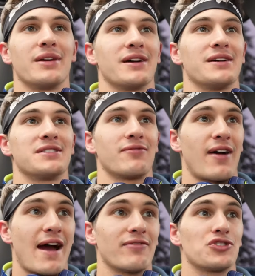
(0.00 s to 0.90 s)
Because if
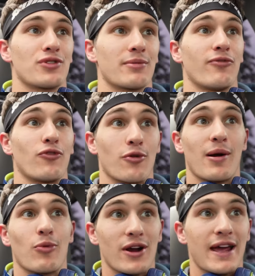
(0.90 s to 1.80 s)
I have this drink before
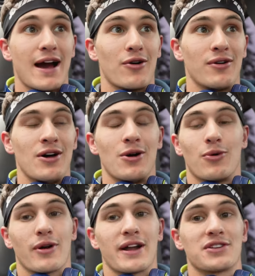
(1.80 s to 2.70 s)
my workout,
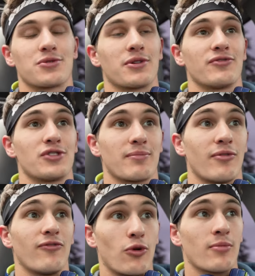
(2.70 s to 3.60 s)
or any sort of drink
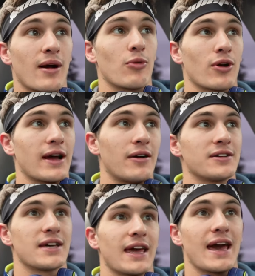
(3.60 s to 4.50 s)
before my workout,
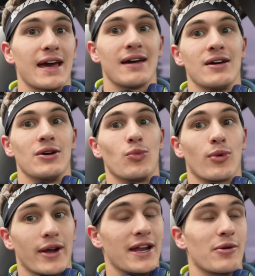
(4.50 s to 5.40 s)
it's like, hey,
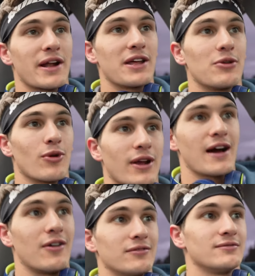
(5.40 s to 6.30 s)
we're getting ready to work
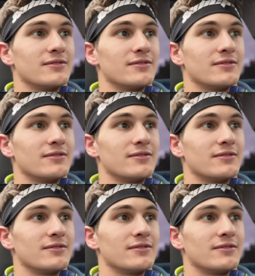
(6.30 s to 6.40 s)
out.